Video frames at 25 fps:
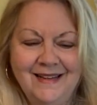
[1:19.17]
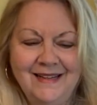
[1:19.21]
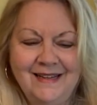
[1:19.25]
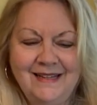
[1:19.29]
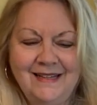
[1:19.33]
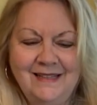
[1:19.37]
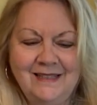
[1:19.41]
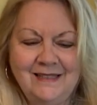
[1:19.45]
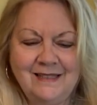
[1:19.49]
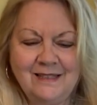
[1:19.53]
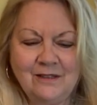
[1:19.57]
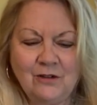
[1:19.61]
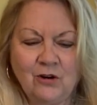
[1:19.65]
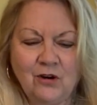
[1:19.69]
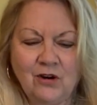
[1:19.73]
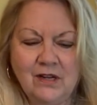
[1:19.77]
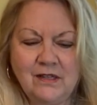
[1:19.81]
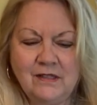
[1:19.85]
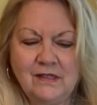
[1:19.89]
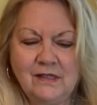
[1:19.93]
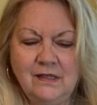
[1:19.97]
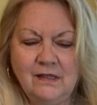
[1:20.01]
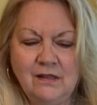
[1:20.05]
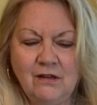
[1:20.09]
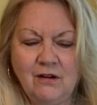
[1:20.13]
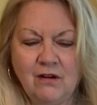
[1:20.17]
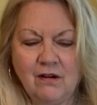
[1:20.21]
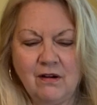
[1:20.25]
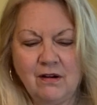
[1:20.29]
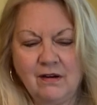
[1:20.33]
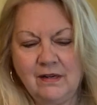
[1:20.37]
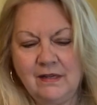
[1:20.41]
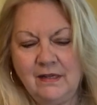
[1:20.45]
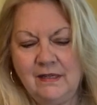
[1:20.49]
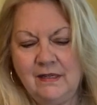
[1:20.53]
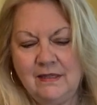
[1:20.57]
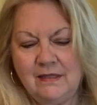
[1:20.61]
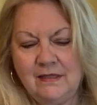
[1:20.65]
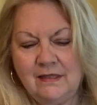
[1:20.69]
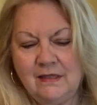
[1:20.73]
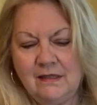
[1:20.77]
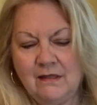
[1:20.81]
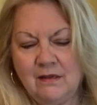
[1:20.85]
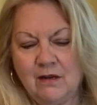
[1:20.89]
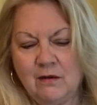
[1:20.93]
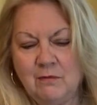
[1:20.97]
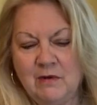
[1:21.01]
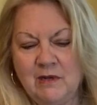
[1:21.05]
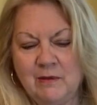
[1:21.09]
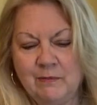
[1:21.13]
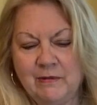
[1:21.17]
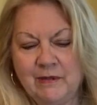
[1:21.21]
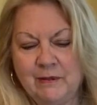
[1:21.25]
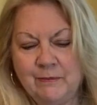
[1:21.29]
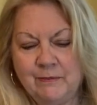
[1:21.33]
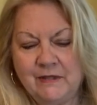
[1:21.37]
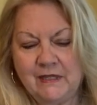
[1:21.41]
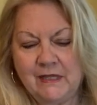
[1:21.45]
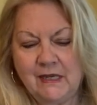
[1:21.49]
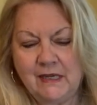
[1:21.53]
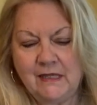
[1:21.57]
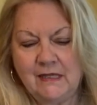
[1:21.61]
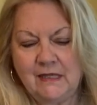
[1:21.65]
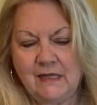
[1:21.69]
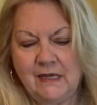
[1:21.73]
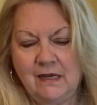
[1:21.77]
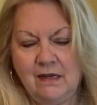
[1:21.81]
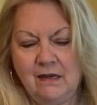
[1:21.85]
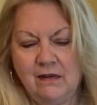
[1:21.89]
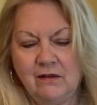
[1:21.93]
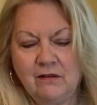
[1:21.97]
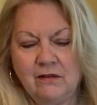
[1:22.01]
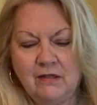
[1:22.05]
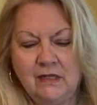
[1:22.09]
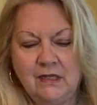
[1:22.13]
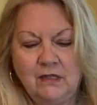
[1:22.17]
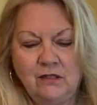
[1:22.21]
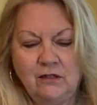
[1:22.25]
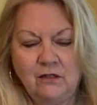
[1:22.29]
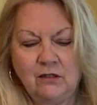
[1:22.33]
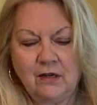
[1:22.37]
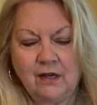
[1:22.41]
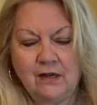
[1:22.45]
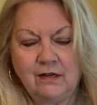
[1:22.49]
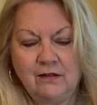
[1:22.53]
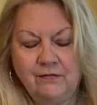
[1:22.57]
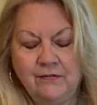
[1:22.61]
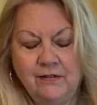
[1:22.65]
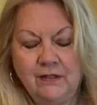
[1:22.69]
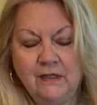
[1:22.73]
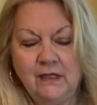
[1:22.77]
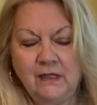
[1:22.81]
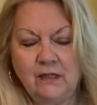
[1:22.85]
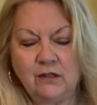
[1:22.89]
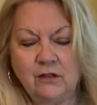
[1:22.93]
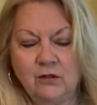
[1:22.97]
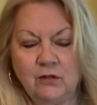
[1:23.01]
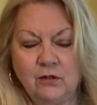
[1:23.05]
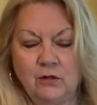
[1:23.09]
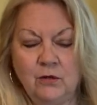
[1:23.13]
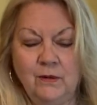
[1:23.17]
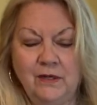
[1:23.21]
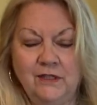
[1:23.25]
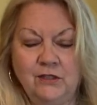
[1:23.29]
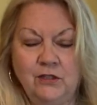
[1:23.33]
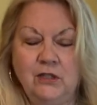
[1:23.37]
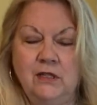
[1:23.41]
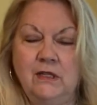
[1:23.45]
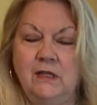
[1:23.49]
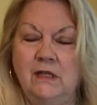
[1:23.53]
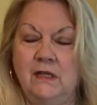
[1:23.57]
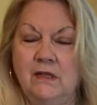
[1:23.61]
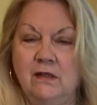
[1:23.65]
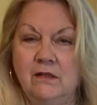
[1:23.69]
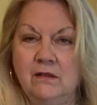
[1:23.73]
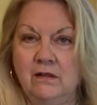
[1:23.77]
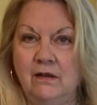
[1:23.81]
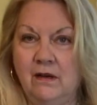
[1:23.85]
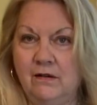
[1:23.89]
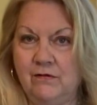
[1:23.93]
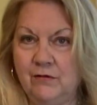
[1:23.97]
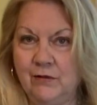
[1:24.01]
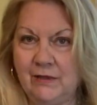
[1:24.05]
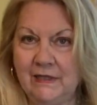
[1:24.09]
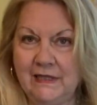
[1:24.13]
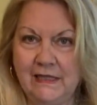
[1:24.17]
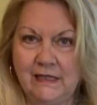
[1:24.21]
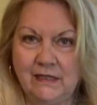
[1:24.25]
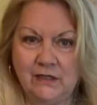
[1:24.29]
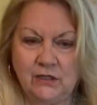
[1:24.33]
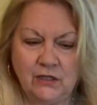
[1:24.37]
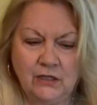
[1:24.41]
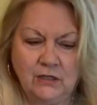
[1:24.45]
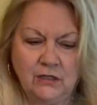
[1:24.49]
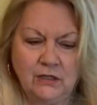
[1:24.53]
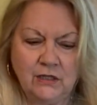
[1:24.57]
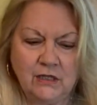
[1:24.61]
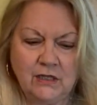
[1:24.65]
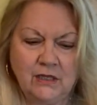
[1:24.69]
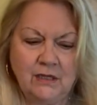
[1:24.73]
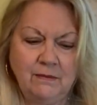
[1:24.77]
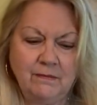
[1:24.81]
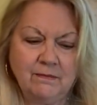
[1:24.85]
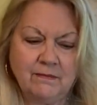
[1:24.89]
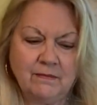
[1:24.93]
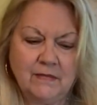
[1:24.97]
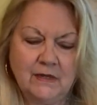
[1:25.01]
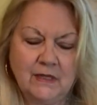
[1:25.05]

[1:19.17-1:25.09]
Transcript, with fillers: it's a crossing card and it did come up upside down and I feel like you're questioning a love relationship.